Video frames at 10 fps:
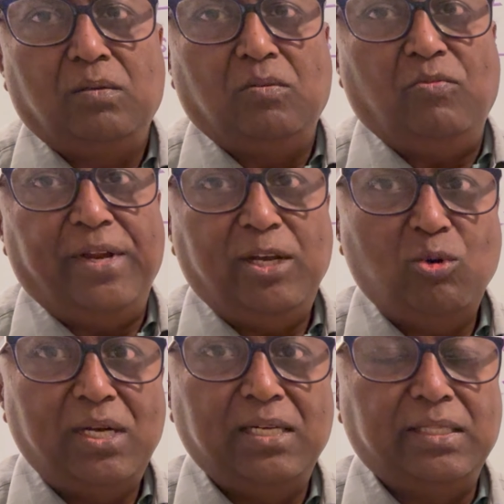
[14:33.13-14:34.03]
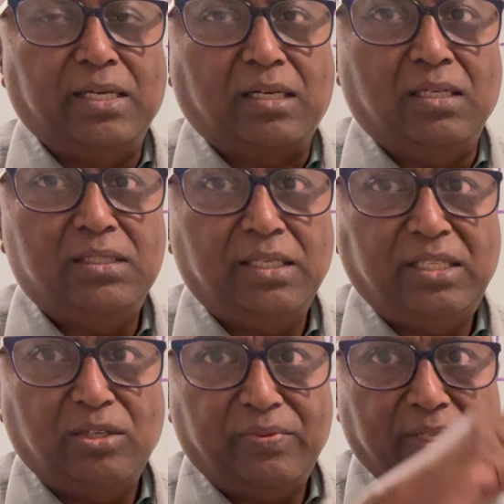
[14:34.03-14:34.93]
When you learn the concept
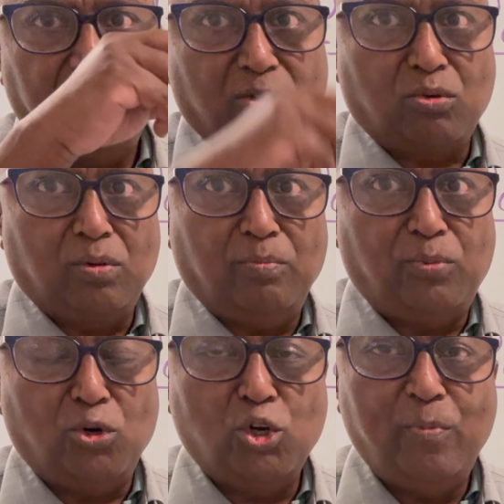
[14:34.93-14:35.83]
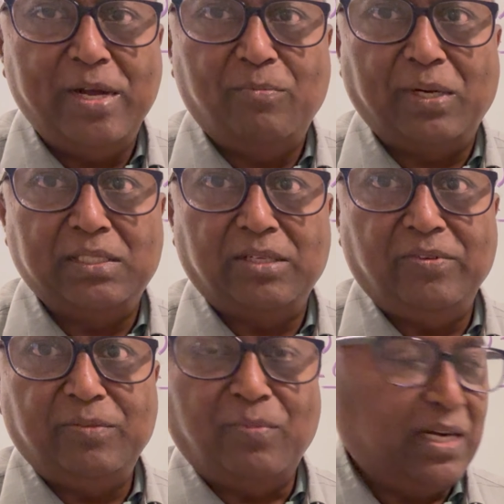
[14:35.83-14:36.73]
of the polynomial function
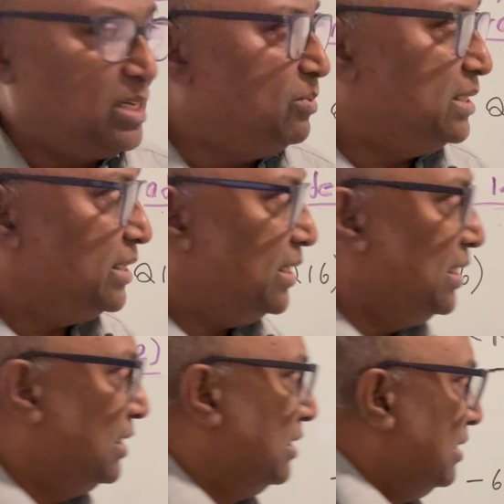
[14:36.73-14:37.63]
with multiplicity,